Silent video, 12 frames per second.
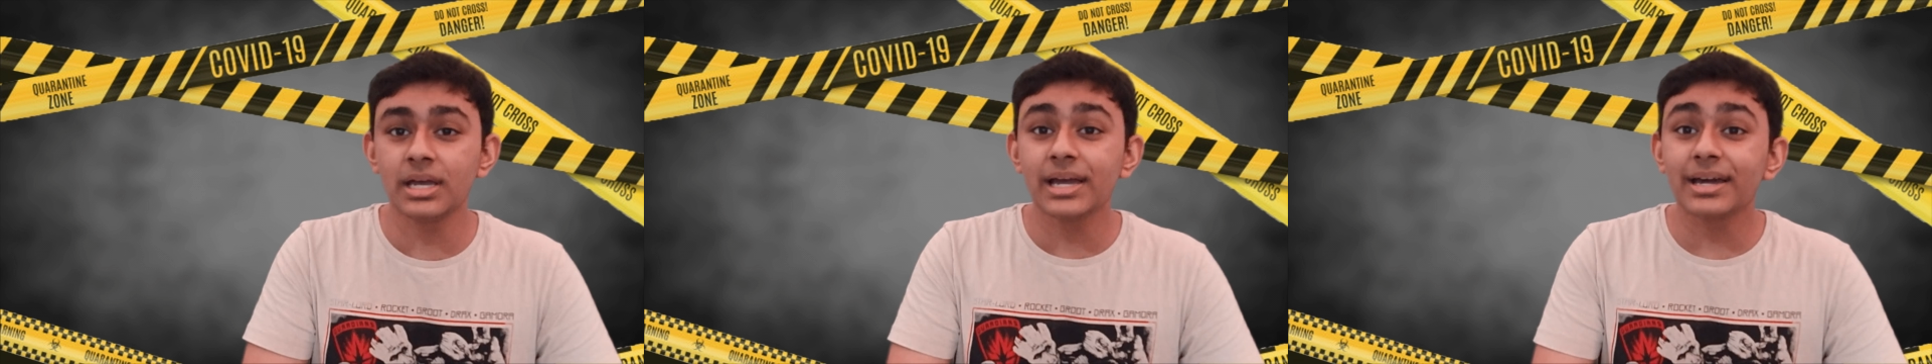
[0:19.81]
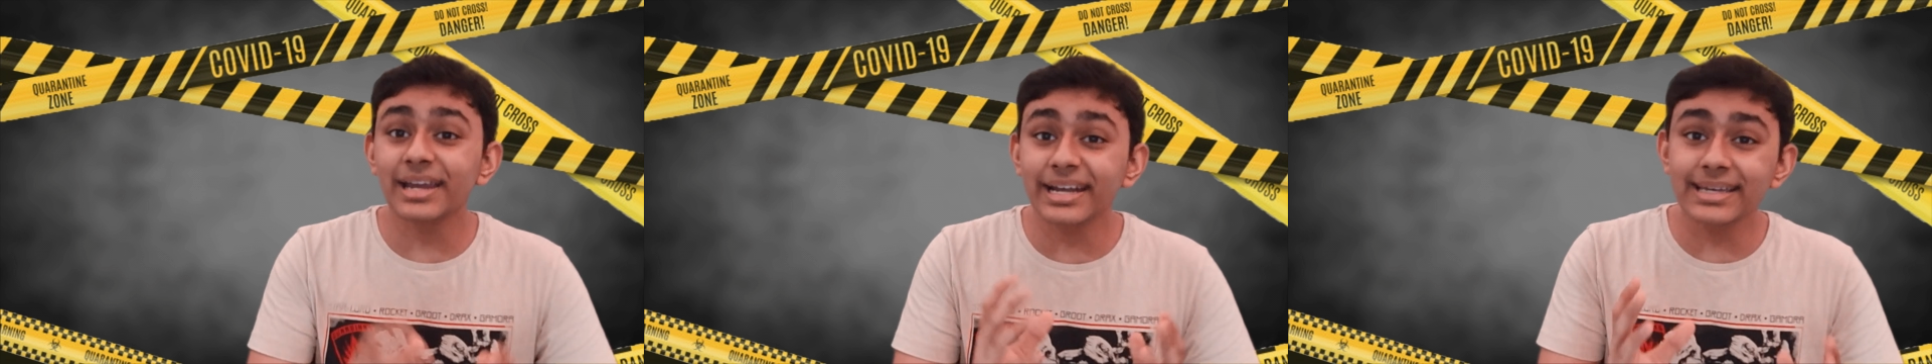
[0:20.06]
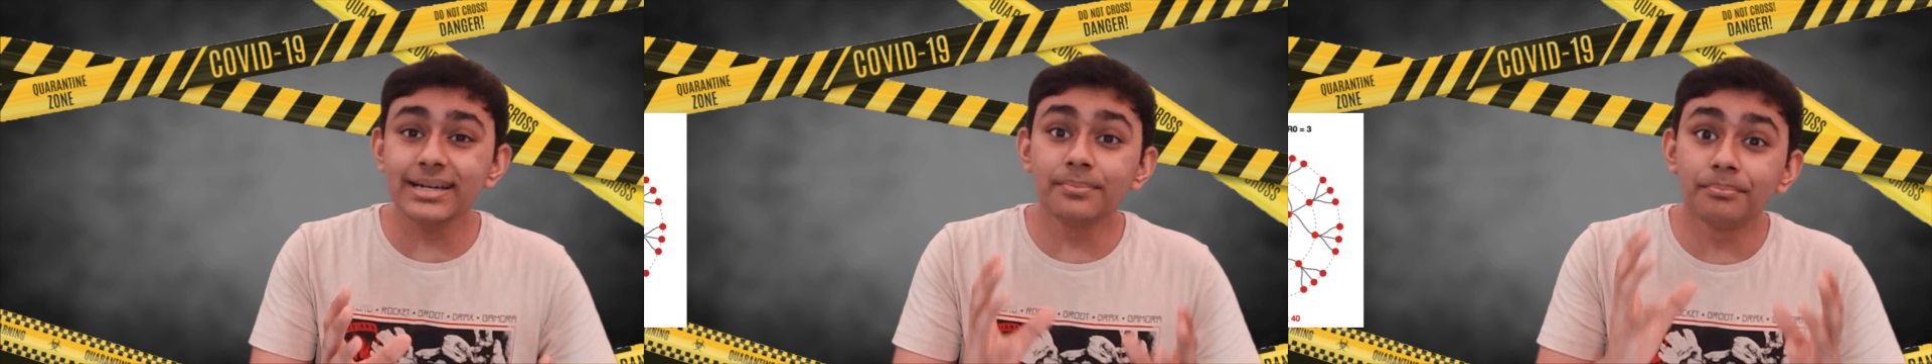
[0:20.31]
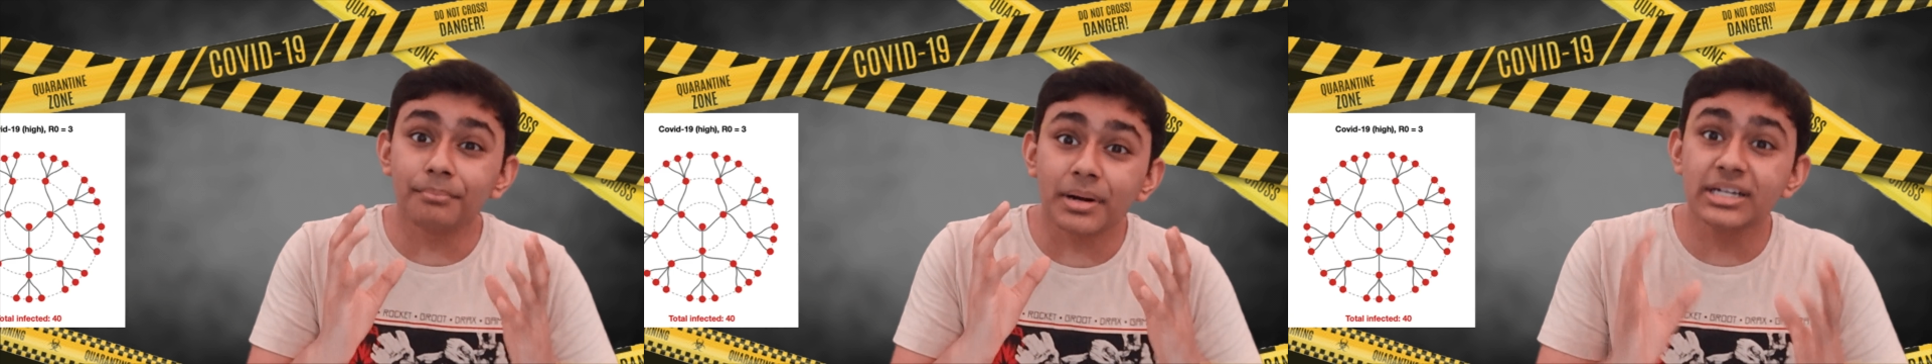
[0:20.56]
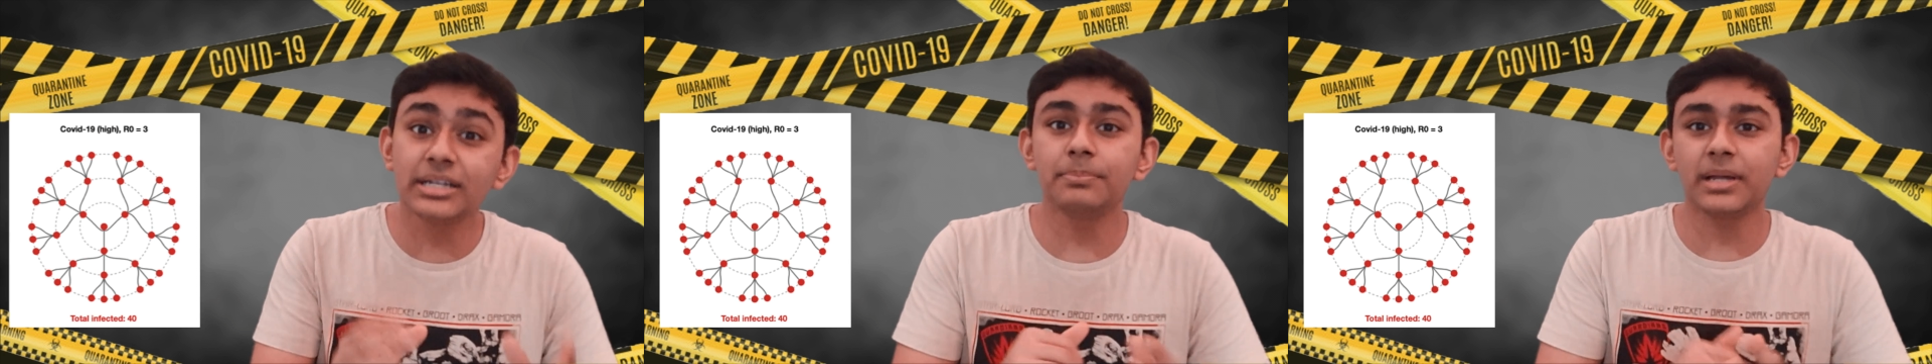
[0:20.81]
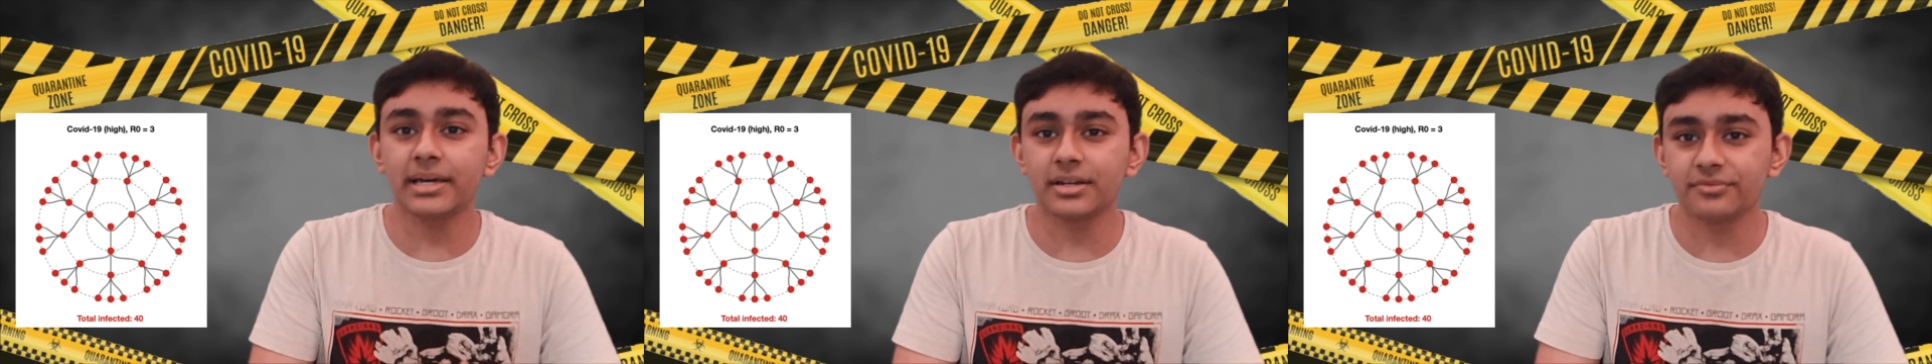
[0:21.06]
creating a
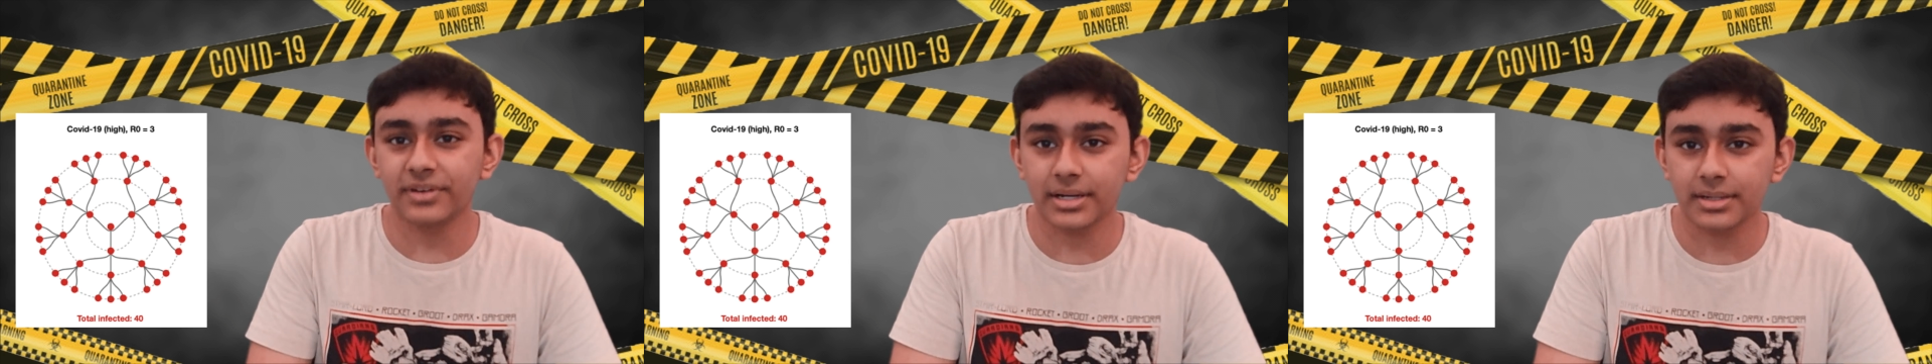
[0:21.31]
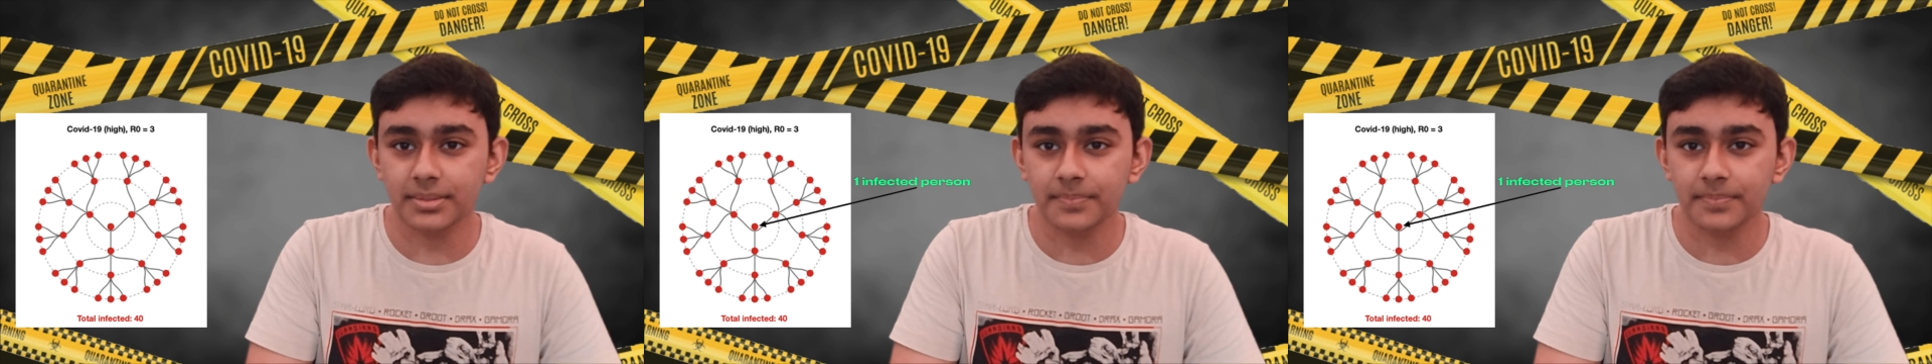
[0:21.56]
multiplier effect.